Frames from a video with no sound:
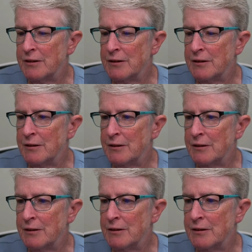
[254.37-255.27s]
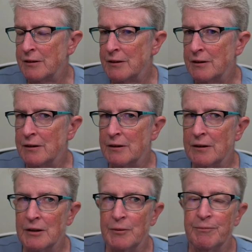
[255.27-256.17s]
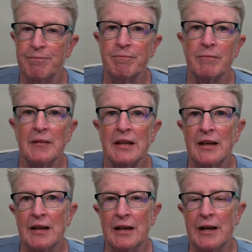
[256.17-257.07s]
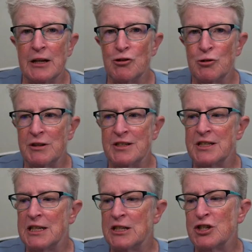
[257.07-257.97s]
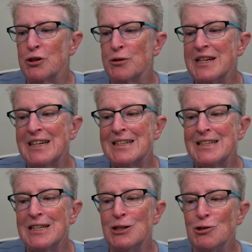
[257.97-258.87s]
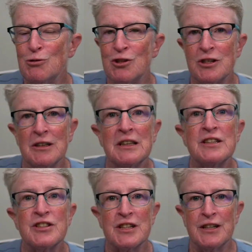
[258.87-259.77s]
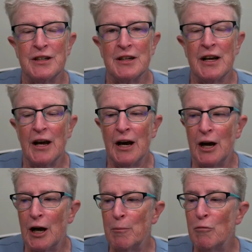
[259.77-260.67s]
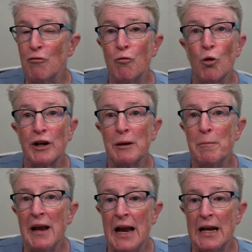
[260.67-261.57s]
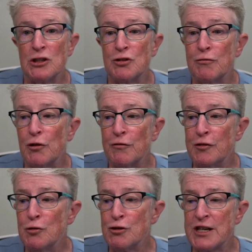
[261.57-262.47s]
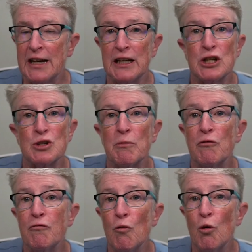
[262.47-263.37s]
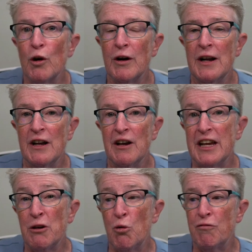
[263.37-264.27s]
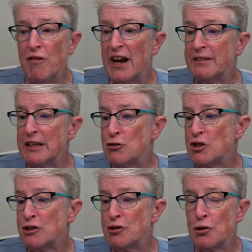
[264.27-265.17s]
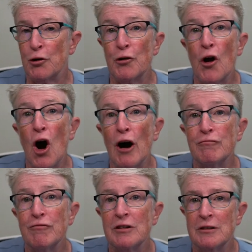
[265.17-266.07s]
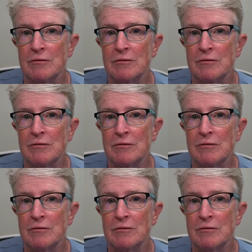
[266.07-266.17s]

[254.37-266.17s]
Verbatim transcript: Five minutes starting now. And as you can see, Siri continues to listen um, for commands for a few seconds before it'll finally just turn off.